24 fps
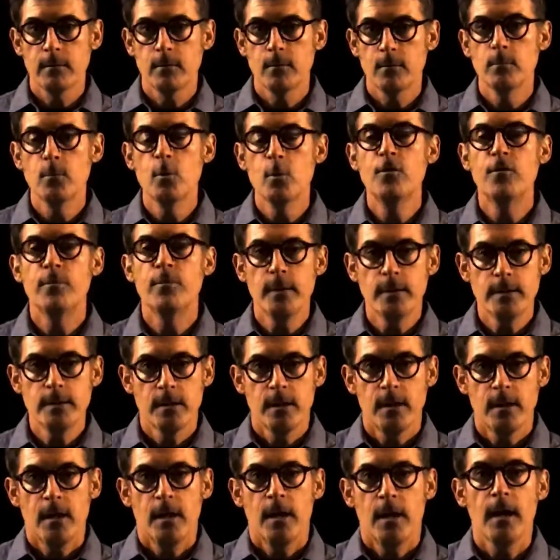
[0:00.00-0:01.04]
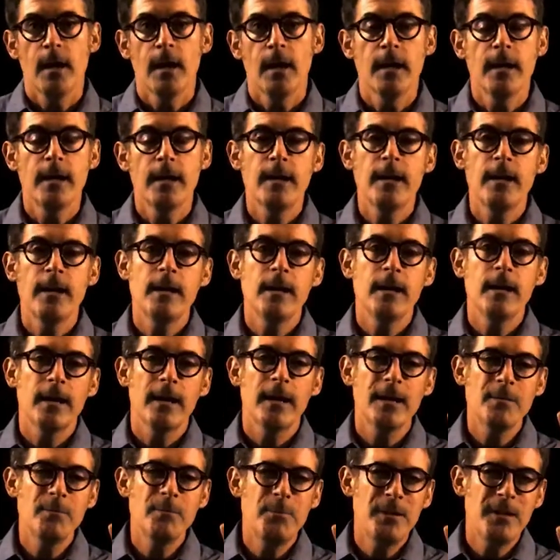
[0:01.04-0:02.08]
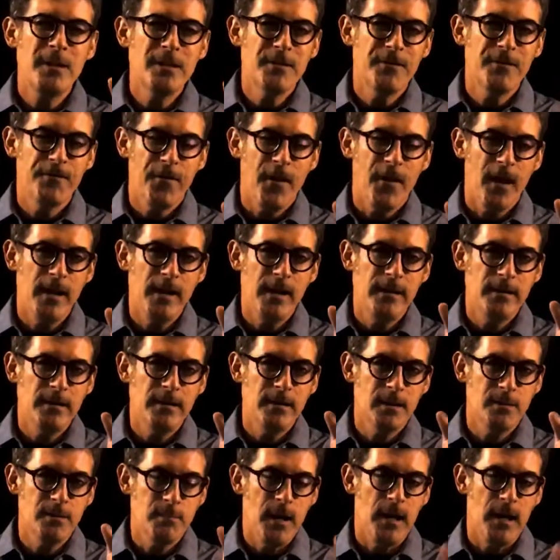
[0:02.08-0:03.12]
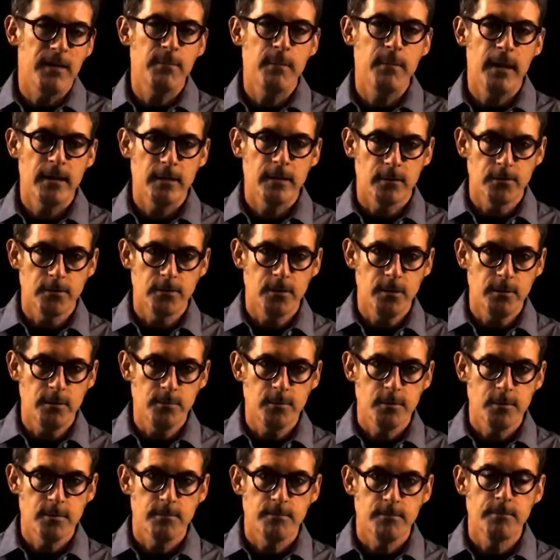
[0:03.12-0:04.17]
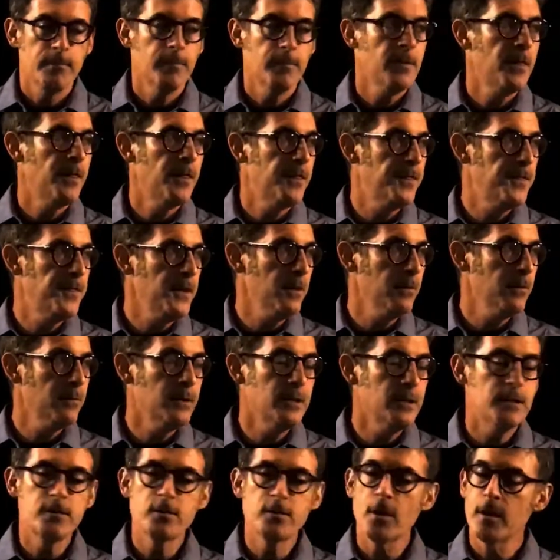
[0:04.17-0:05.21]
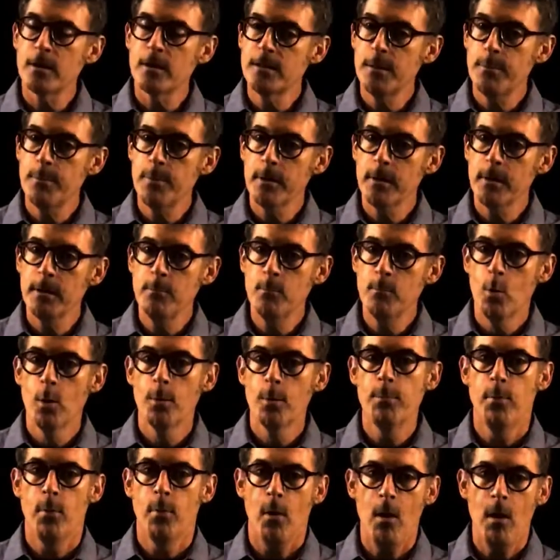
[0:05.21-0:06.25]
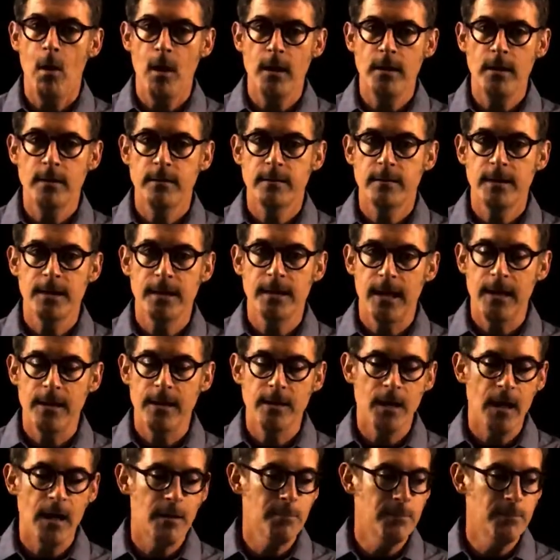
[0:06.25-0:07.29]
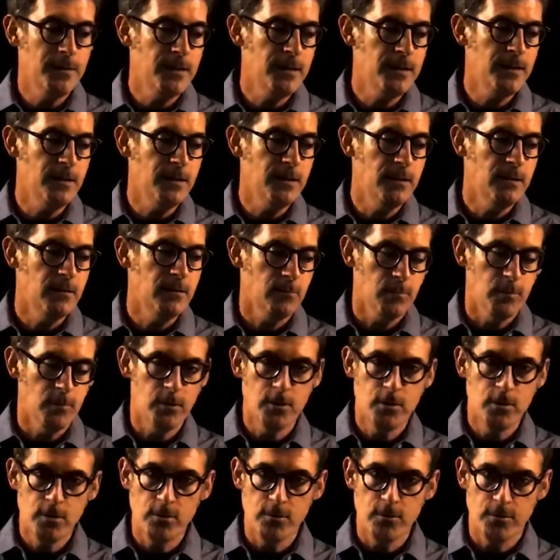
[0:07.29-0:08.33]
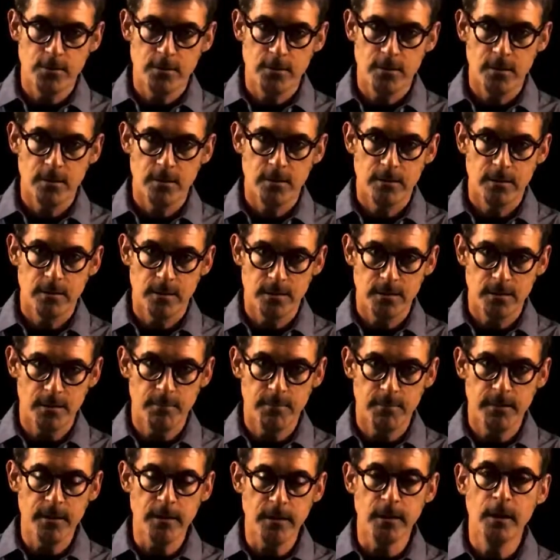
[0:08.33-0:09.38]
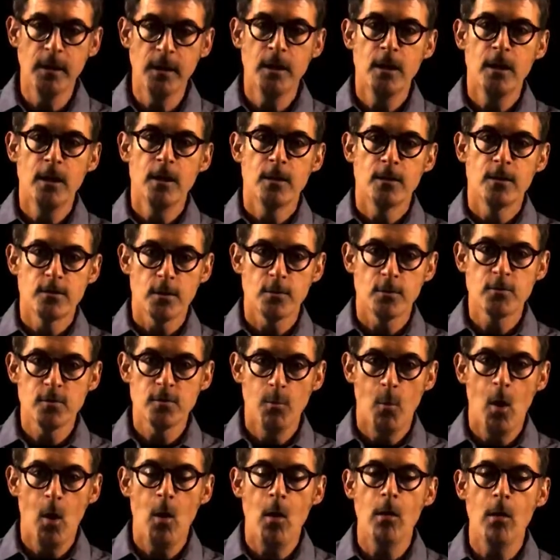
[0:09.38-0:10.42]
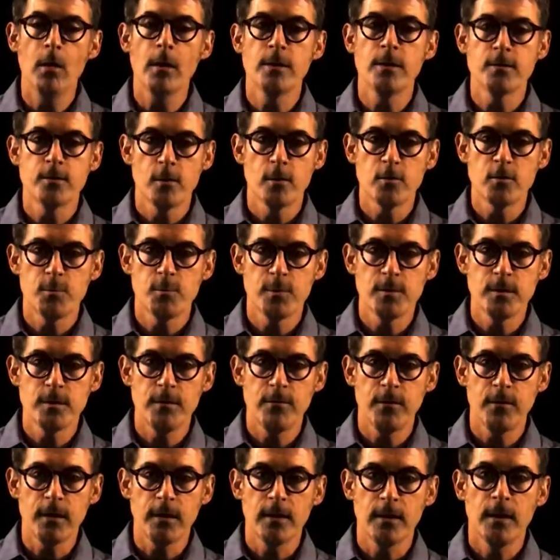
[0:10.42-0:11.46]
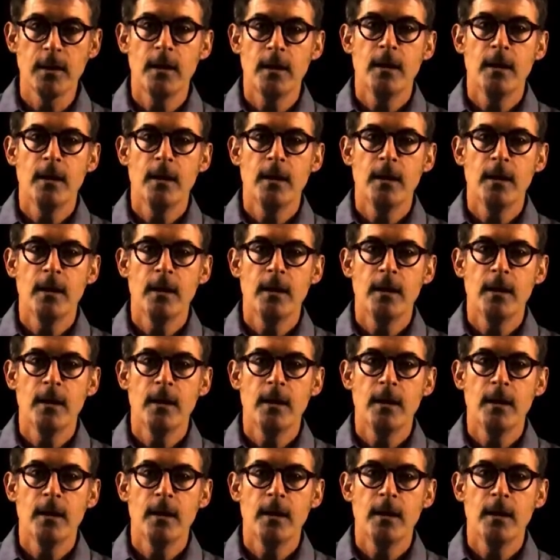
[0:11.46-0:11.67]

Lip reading: movement, can be defined in mathematical terms. Theories are typically more broad. They cannot be reduced to something so small and so specific.